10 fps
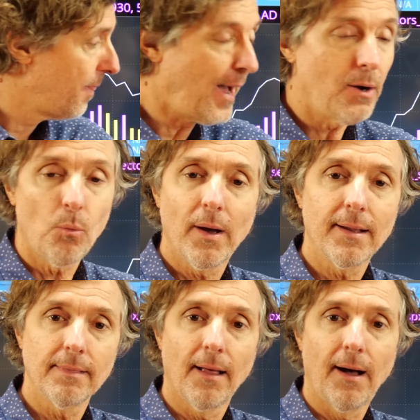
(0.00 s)
That
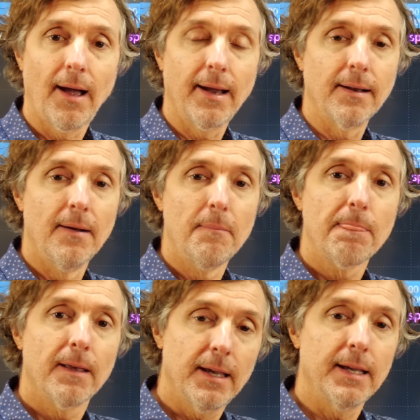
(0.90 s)
white line
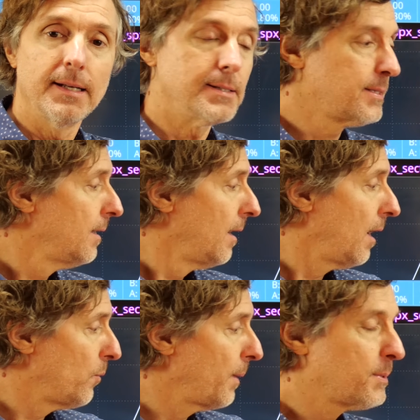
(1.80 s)
is
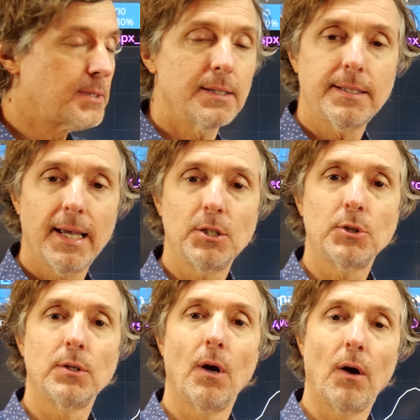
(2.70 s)
a
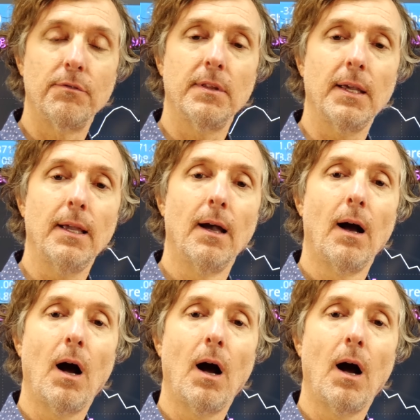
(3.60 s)
representation of the